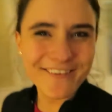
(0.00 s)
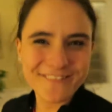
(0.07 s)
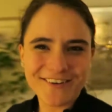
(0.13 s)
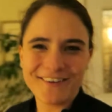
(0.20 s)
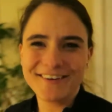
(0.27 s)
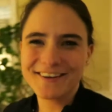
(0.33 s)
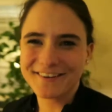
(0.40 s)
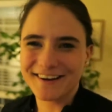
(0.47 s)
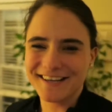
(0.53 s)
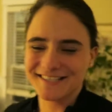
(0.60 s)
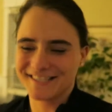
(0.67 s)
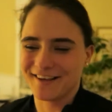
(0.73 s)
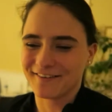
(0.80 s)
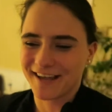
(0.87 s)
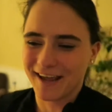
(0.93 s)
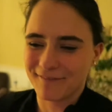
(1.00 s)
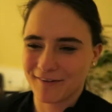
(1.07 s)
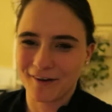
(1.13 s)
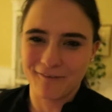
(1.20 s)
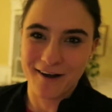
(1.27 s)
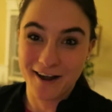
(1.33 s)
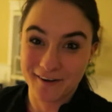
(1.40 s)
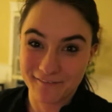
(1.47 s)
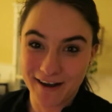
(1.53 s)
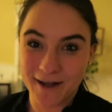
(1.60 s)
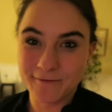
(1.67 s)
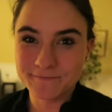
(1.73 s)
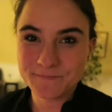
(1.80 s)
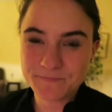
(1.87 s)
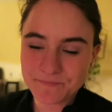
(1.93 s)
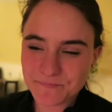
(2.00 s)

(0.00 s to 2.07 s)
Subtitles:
I'm going crazy. Okay, I'm gonna walk around.